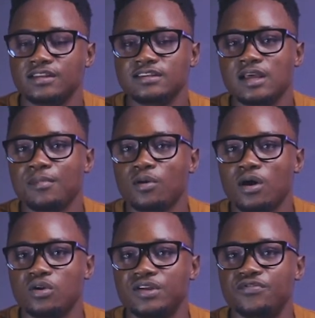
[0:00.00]
This time
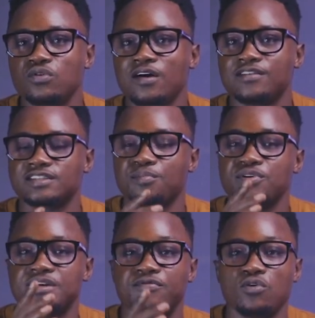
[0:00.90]
around, if you have a
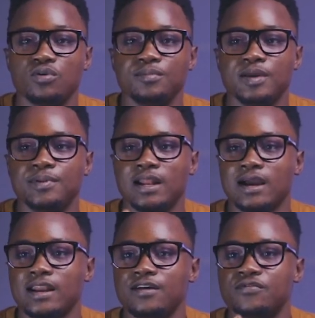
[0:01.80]
supported phone, maybe
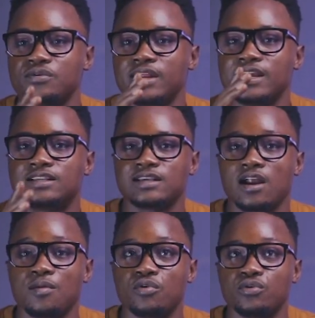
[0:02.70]
like an iPhone
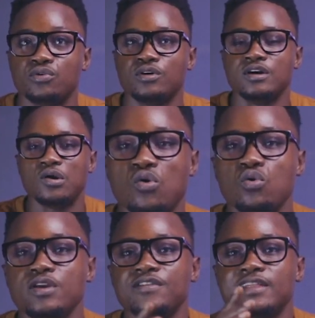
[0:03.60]
XR model
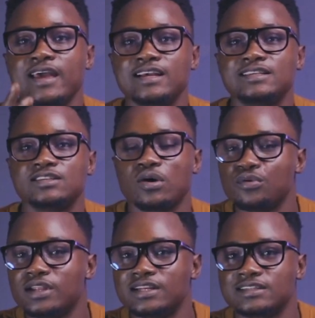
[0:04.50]
or even the XS
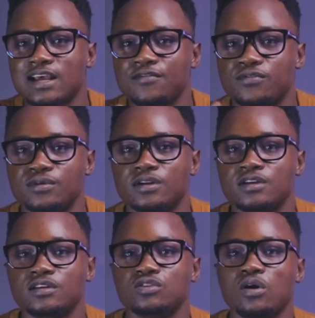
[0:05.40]
or the latest iPhone,
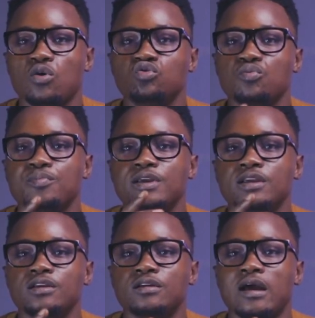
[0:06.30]
you are going to
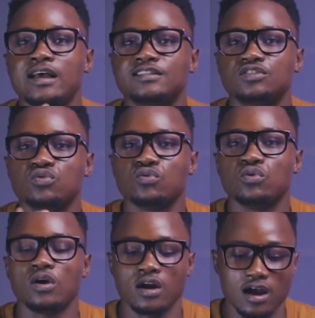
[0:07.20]
be asked
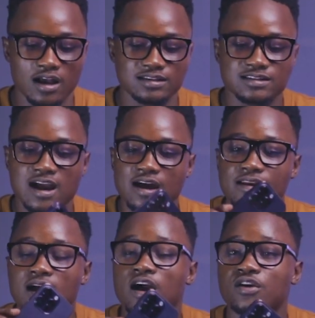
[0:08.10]
to
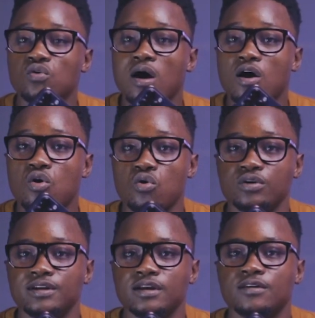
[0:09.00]
scan a QR
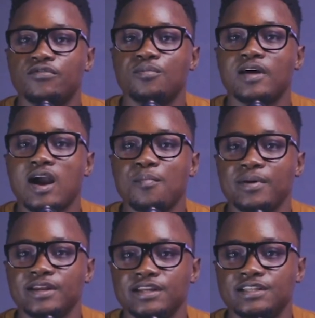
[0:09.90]
code from the
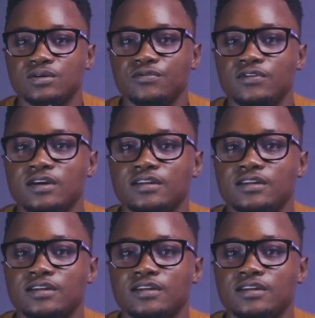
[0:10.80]
company itself.